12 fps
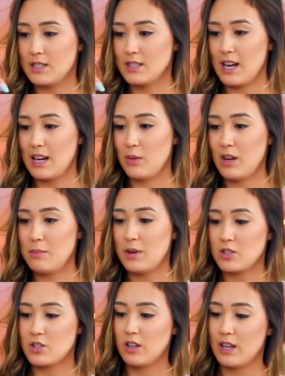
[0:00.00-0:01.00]
is kind of what I
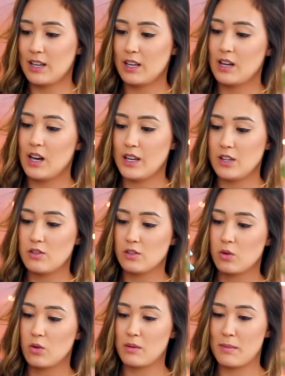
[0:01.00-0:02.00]
picture like a
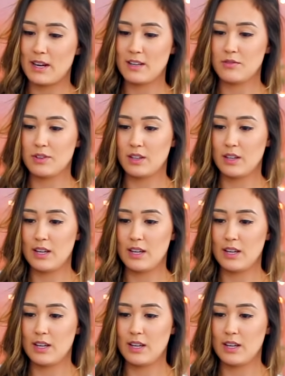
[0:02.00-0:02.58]
unicorn mane to feel